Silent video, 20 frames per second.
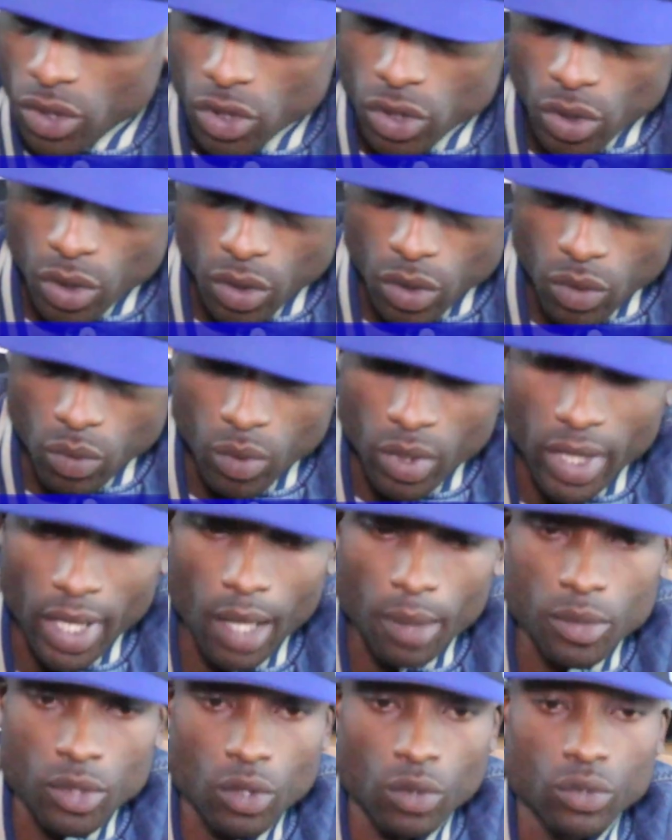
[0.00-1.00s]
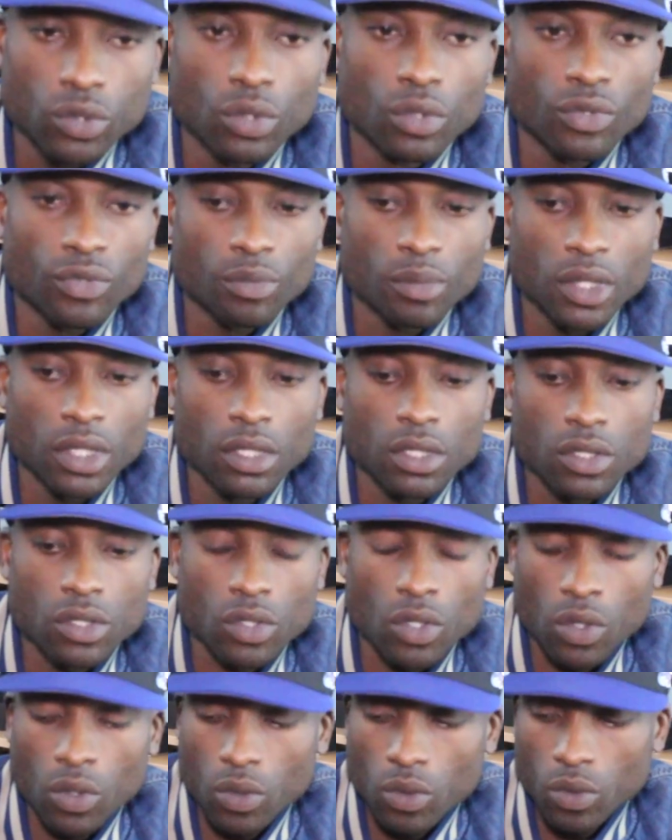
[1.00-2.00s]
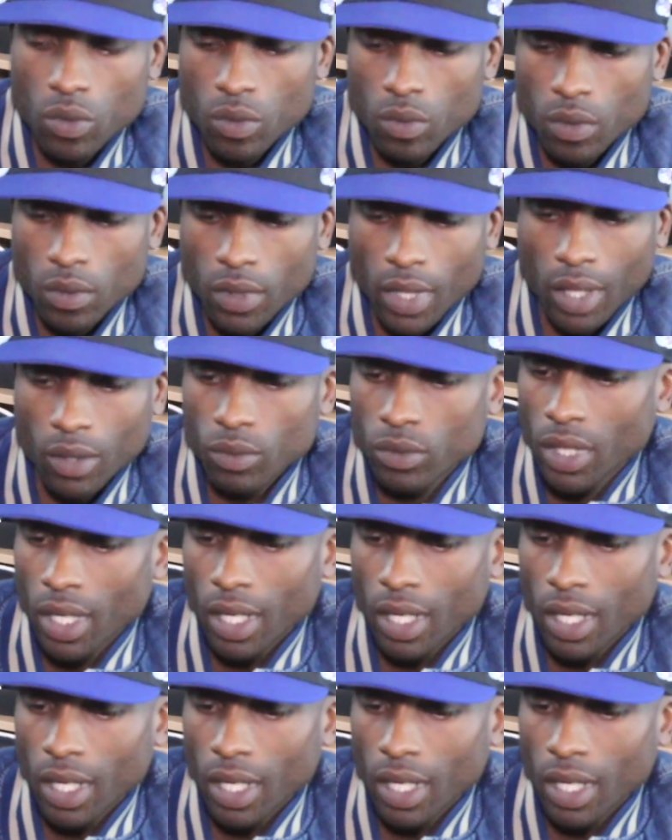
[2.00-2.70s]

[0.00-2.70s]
song or one album is gonna do it for me. So I